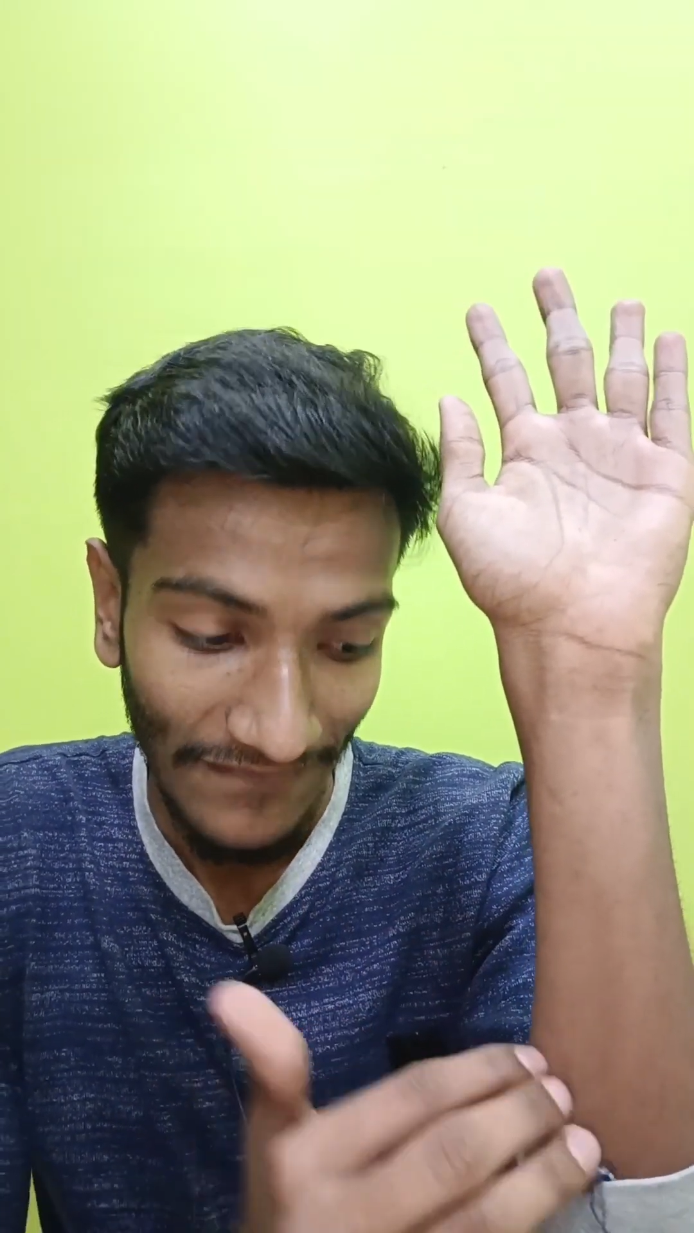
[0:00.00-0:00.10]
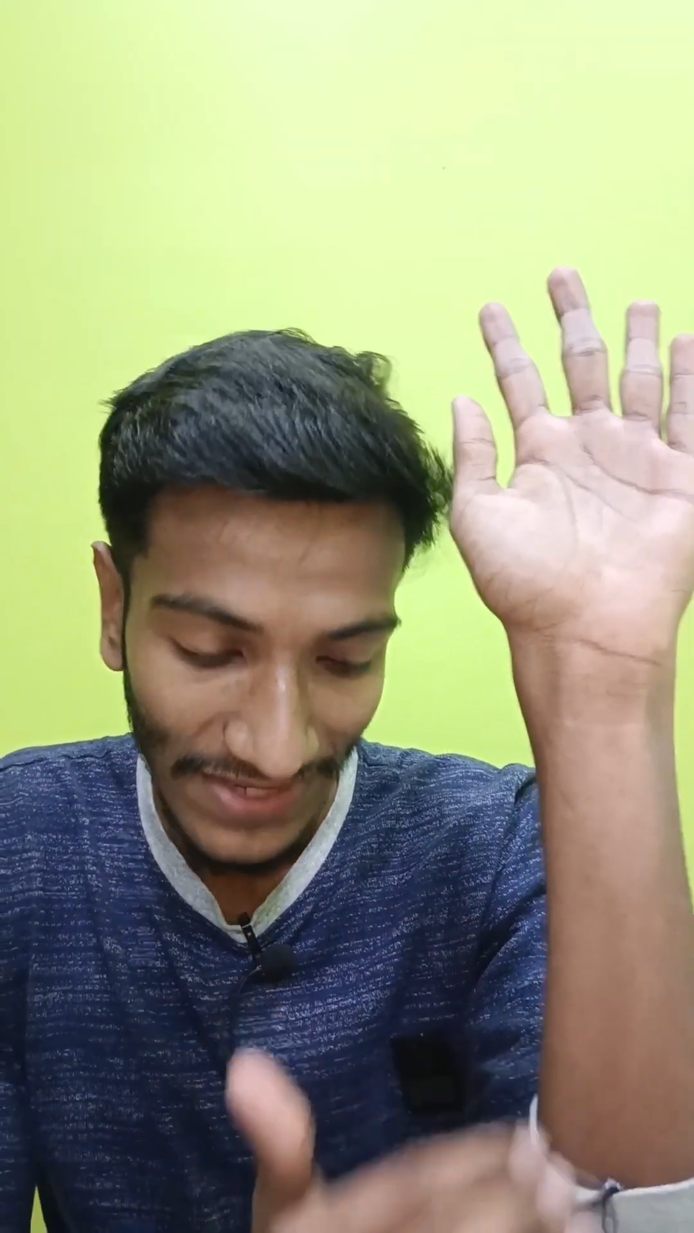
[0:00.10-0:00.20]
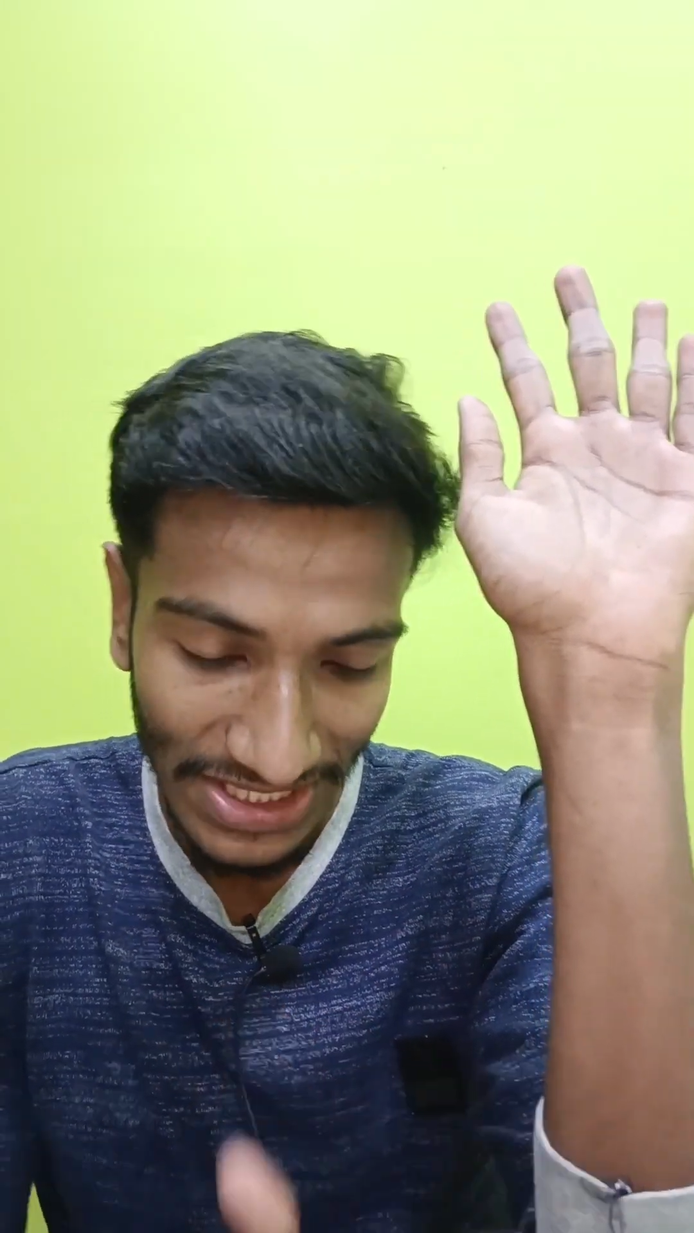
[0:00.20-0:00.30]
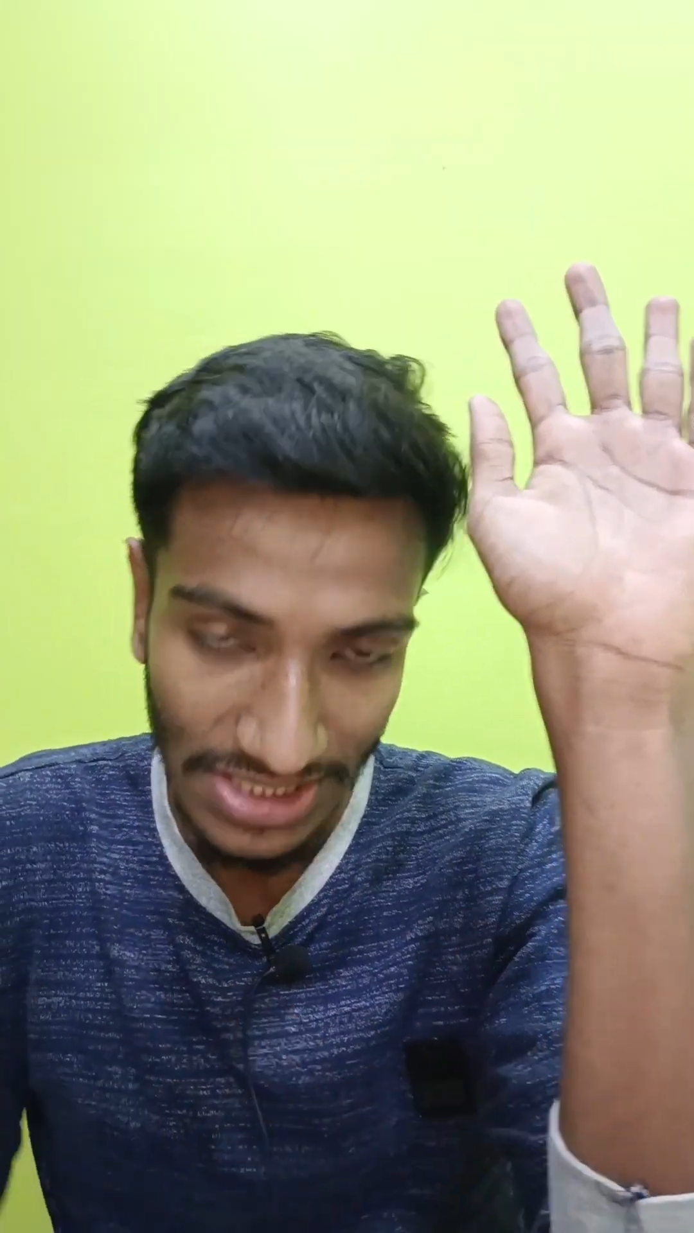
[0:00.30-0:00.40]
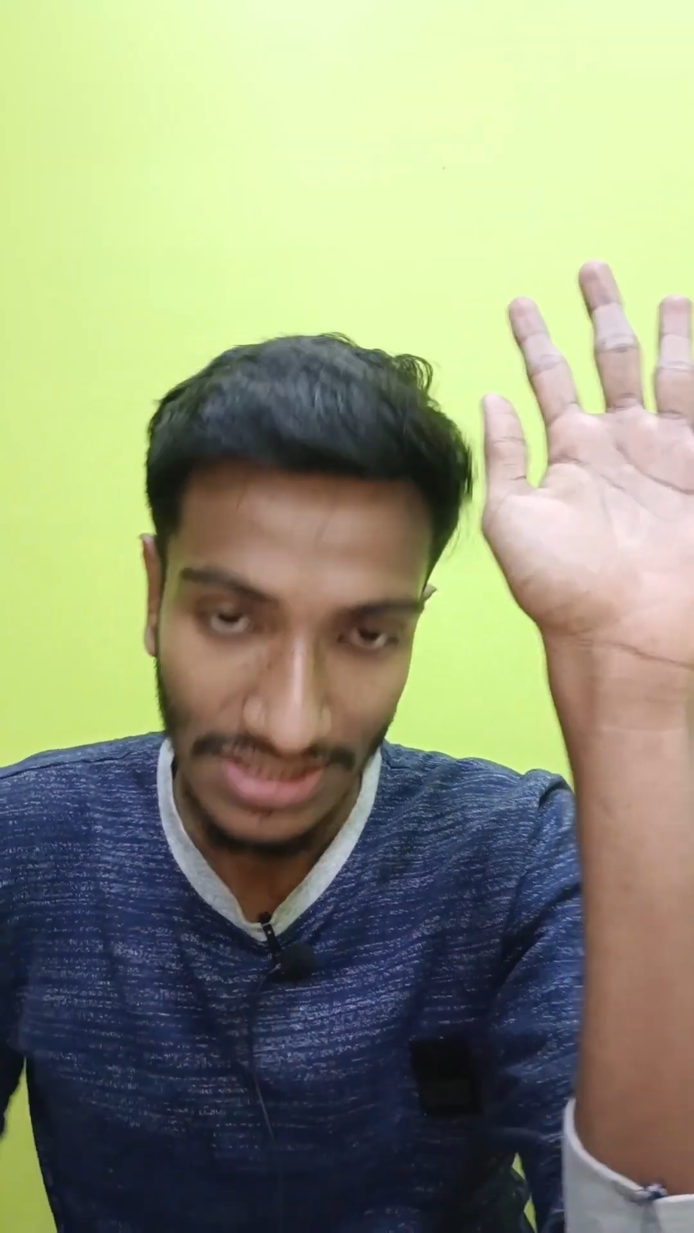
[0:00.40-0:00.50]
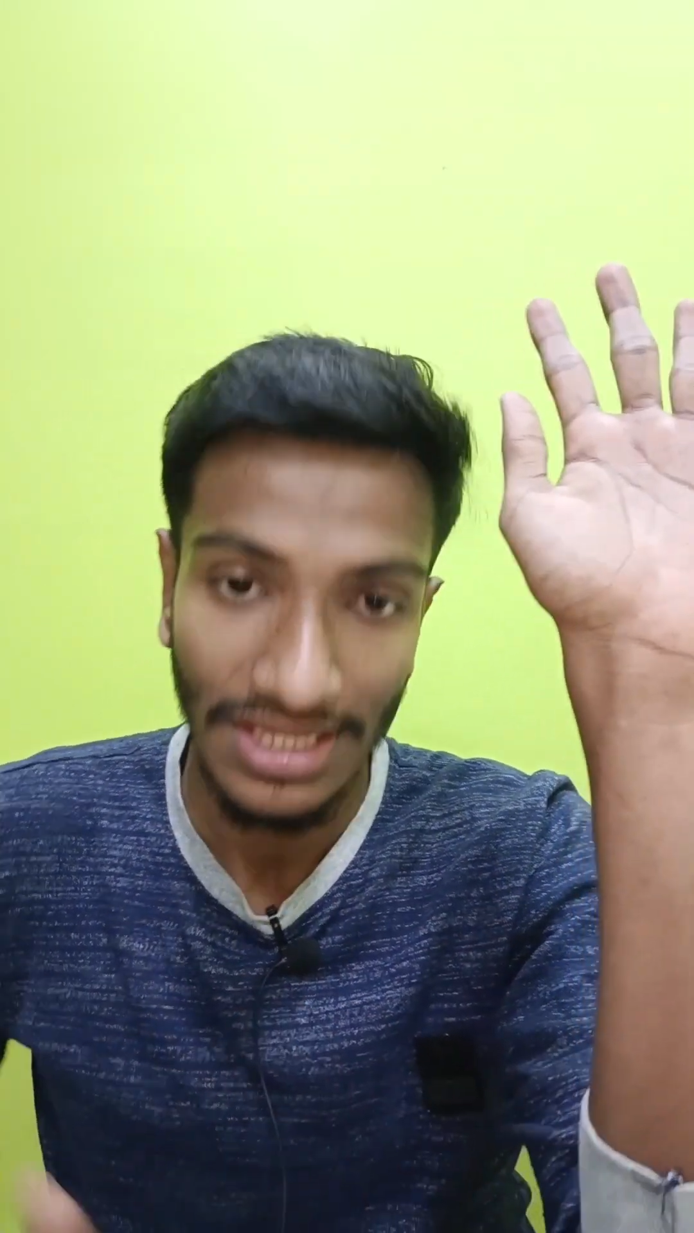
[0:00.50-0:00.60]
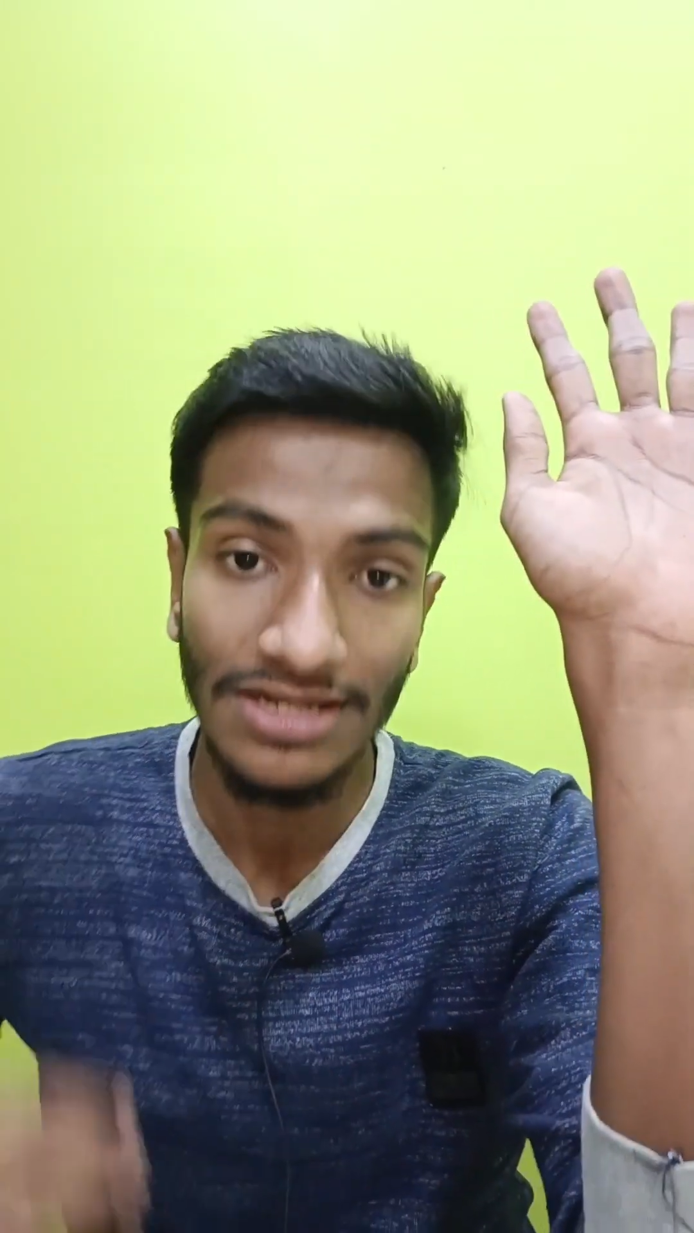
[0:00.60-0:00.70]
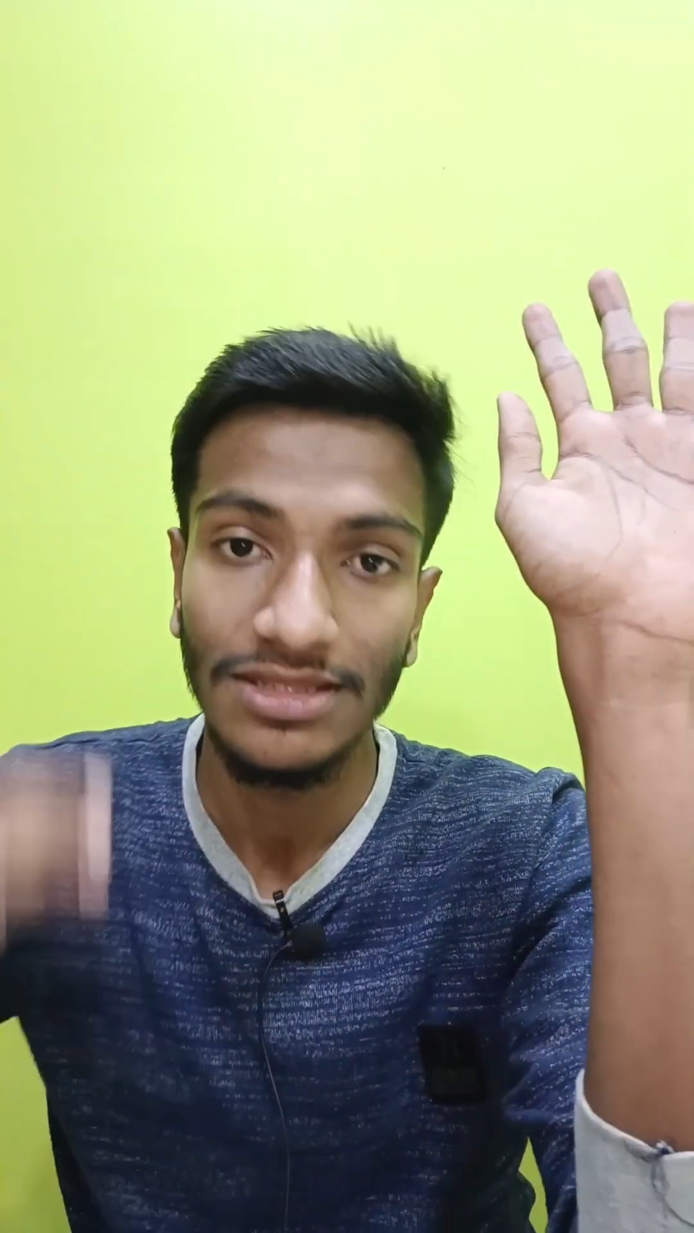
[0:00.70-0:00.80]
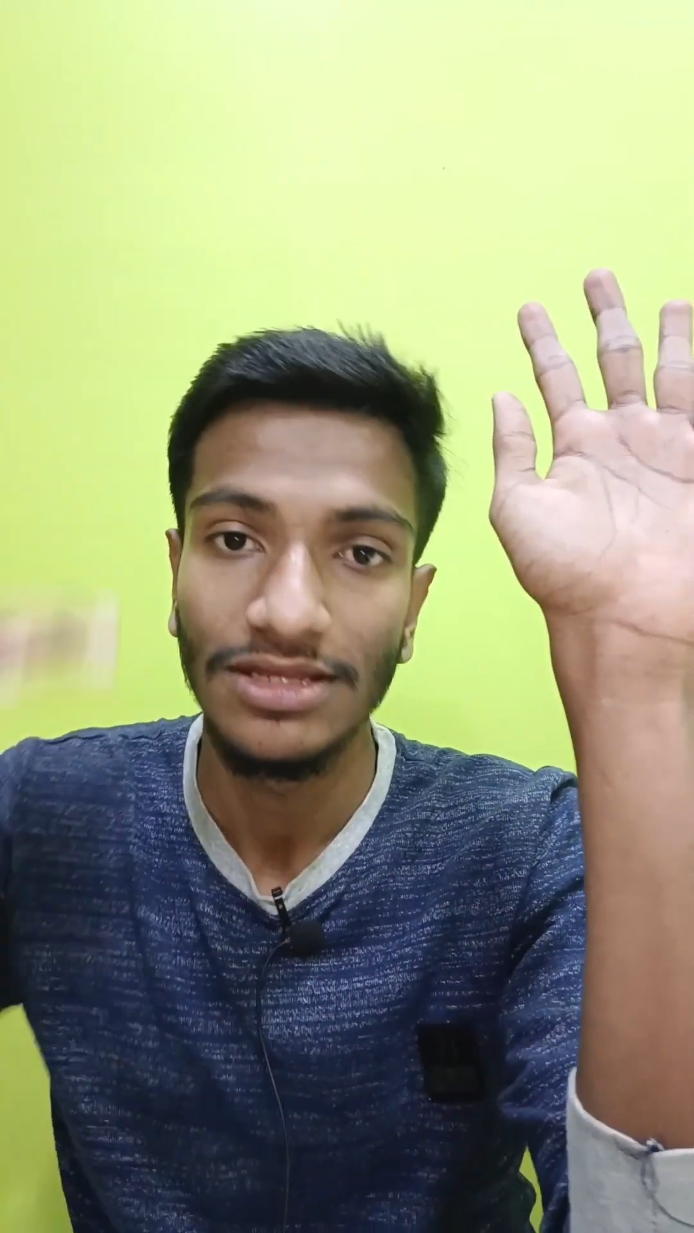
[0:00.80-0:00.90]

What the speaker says: which send